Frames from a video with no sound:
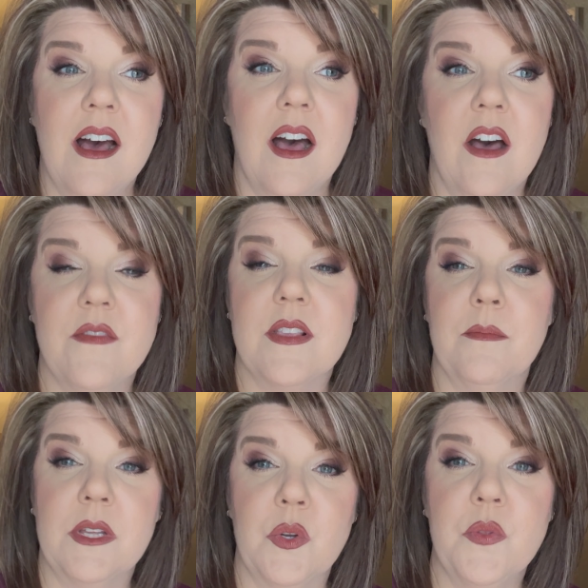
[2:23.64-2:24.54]
of some
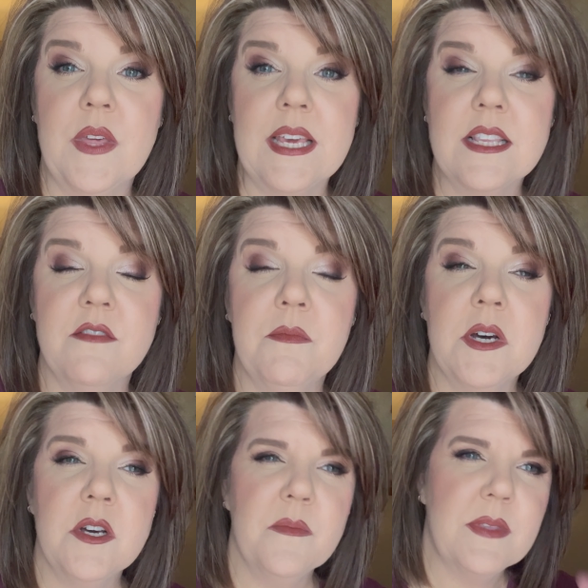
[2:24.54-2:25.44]
little things of
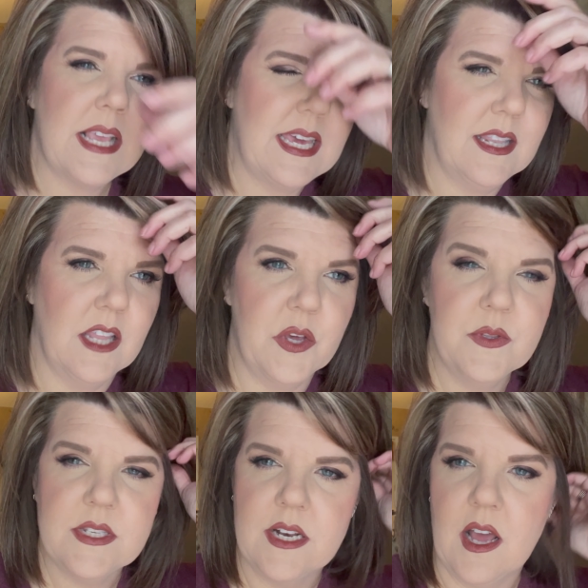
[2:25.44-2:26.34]
mom's, and Lowe's
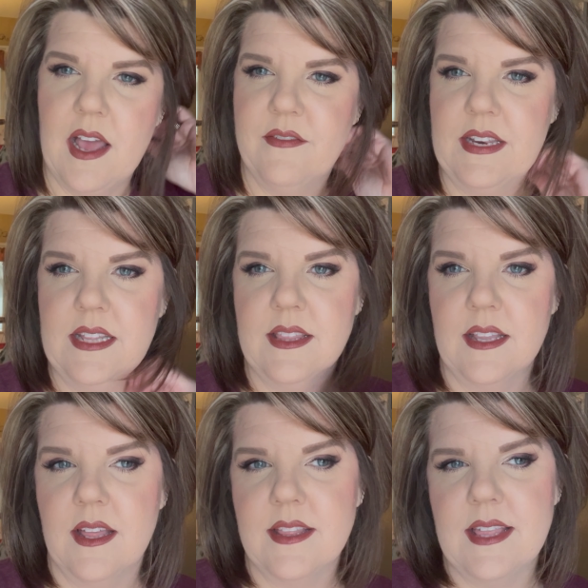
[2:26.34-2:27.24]
did not have anything
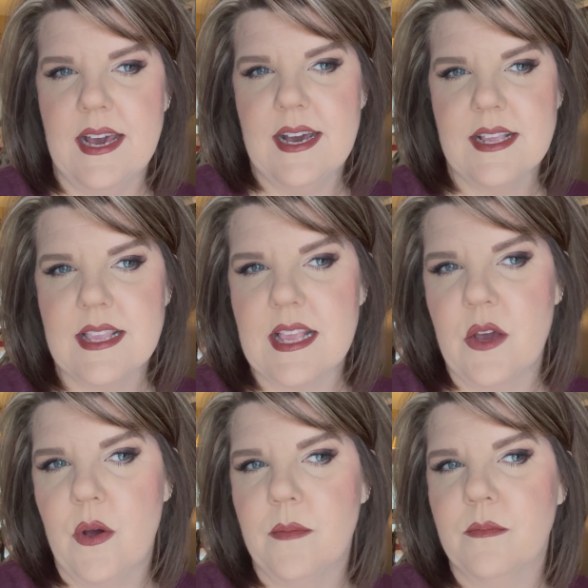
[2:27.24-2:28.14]
like that. So
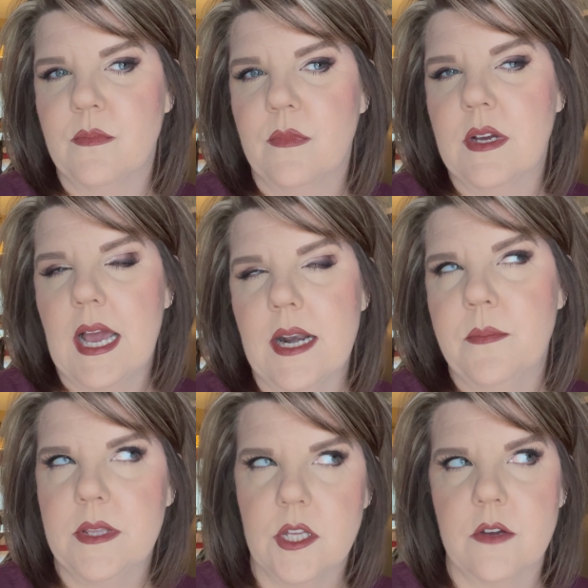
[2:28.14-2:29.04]
I'm kind of
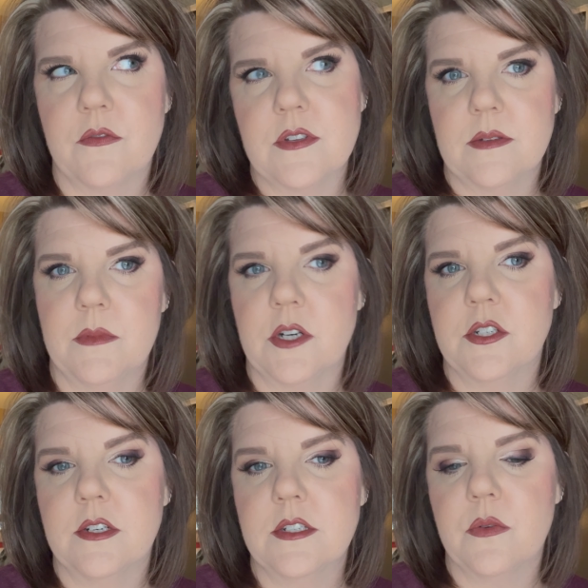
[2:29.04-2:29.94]
been looking for some
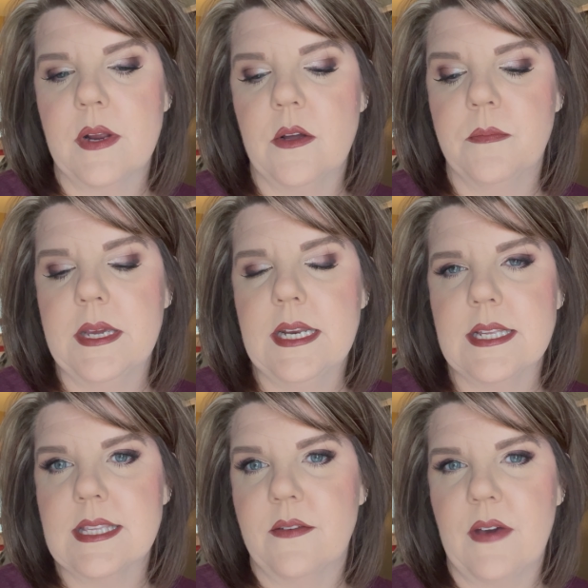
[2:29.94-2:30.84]
nurseries around me to
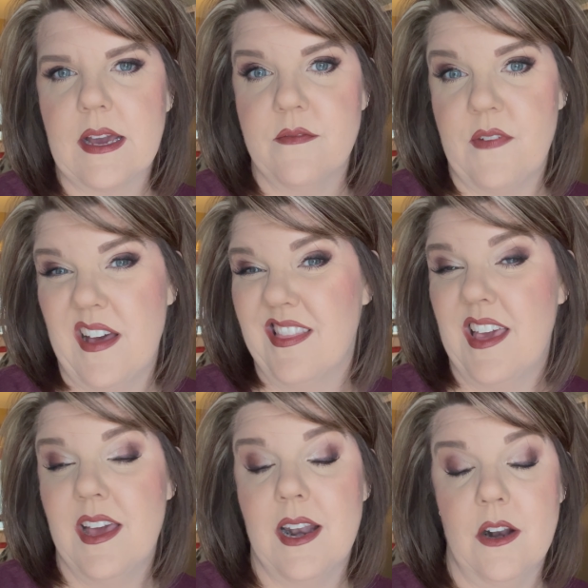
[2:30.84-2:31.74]
see if I can find
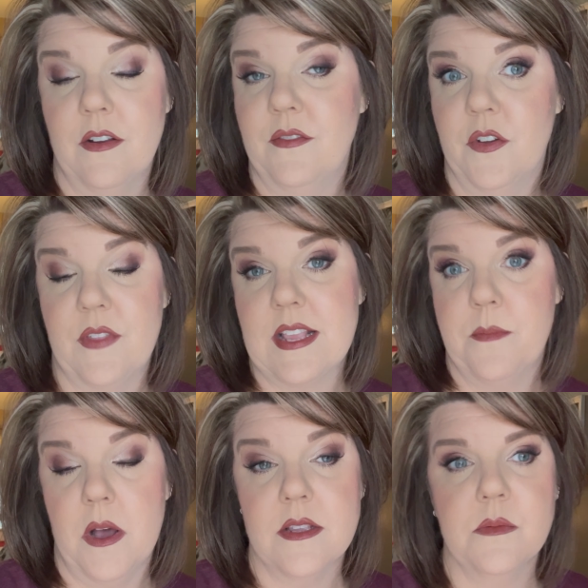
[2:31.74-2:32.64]
that. I don't even know if that's
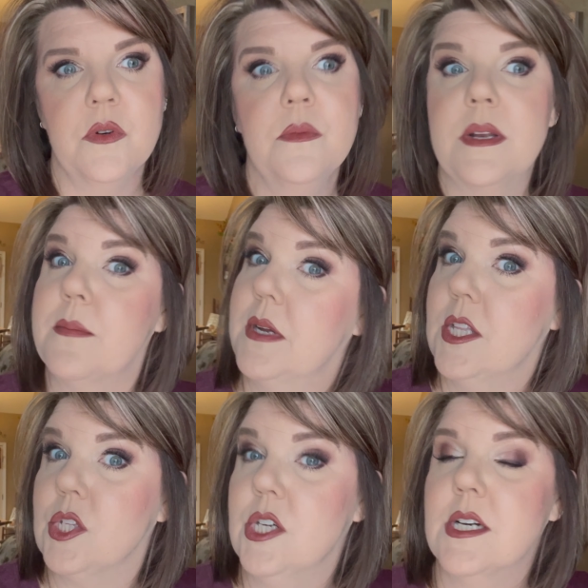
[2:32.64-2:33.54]
possible, but I'm
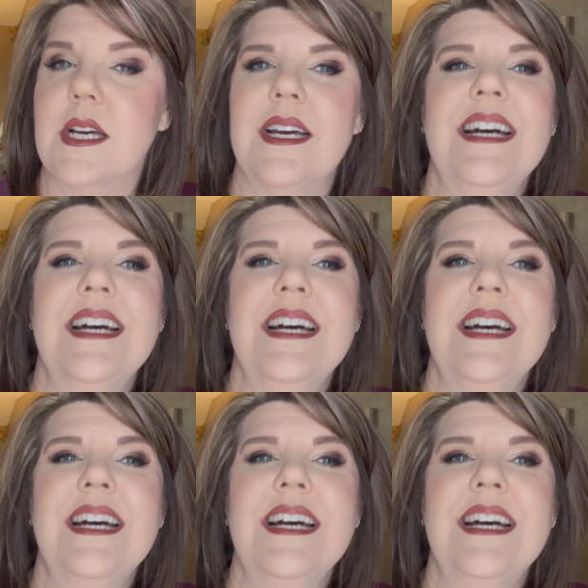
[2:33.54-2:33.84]
gonna look.